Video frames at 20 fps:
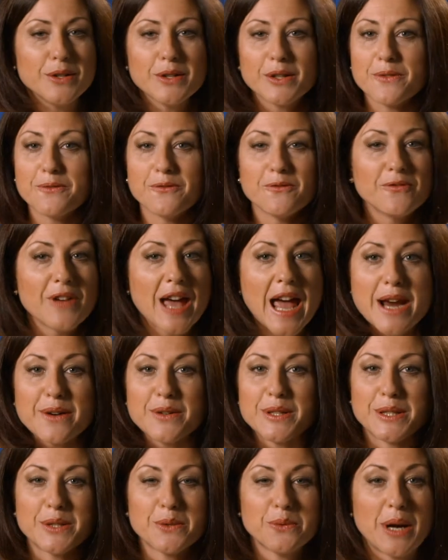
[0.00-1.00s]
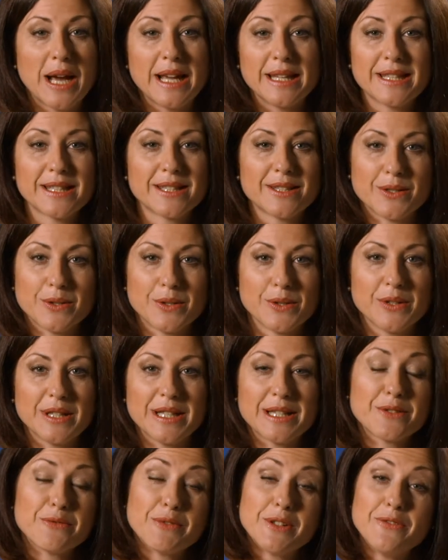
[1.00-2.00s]
you can vary the way the story
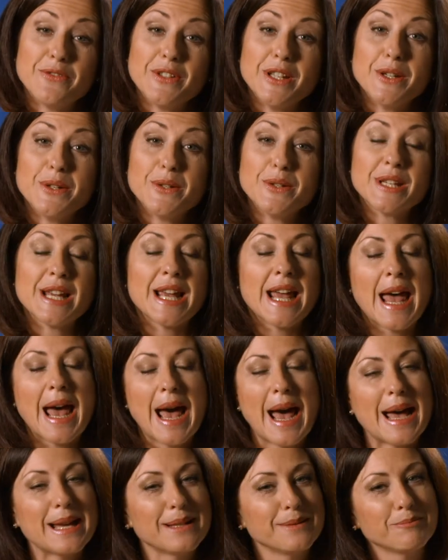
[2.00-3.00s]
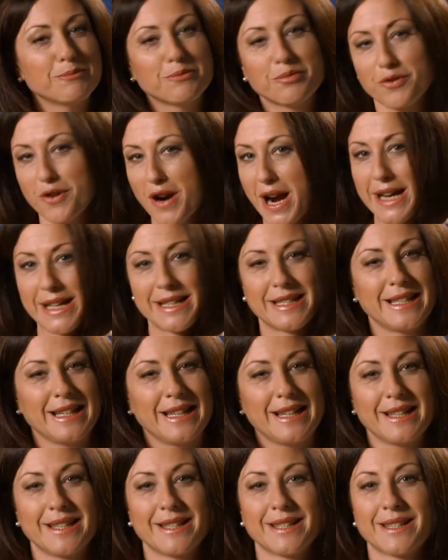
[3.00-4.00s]
is reviewed and
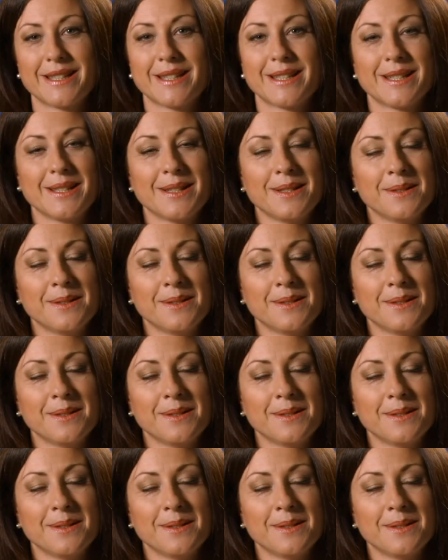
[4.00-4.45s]
practiced.